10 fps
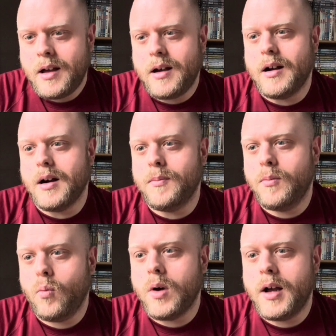
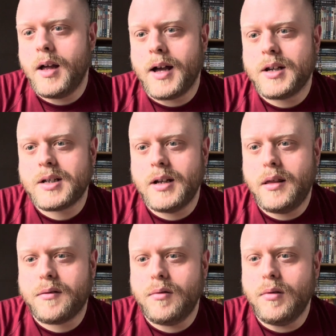where it actually
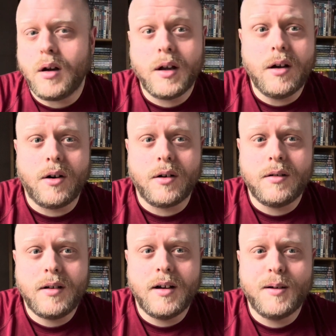threw light
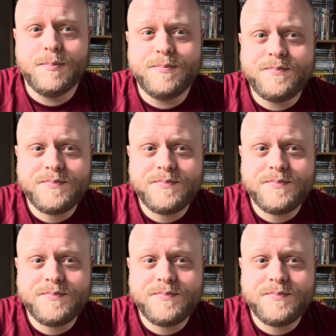on